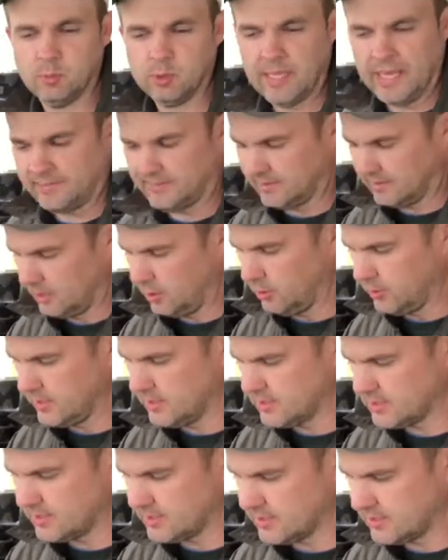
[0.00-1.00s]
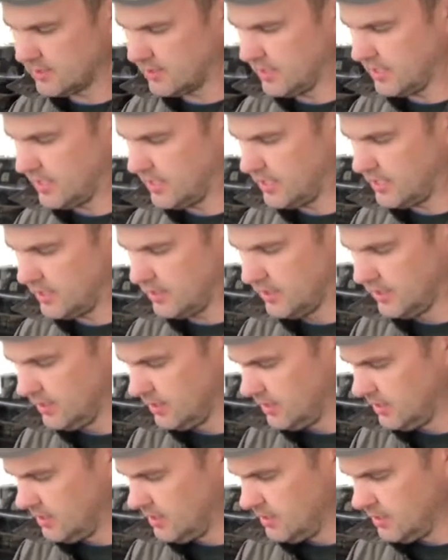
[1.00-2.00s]
plant the lotus
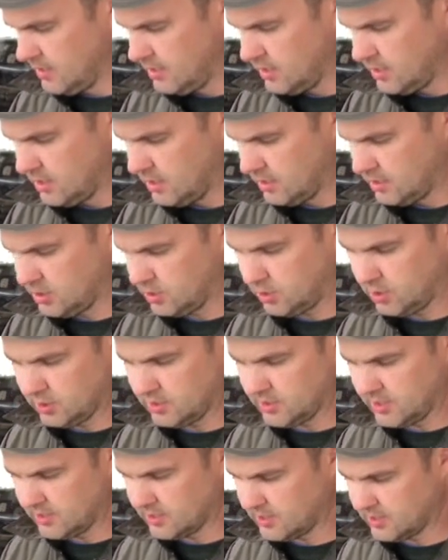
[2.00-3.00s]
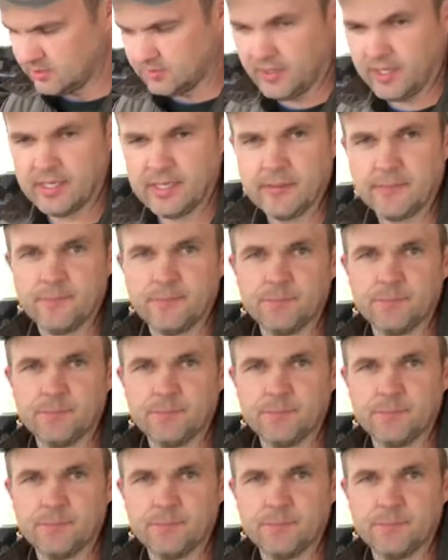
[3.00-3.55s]
as soon as this is ready.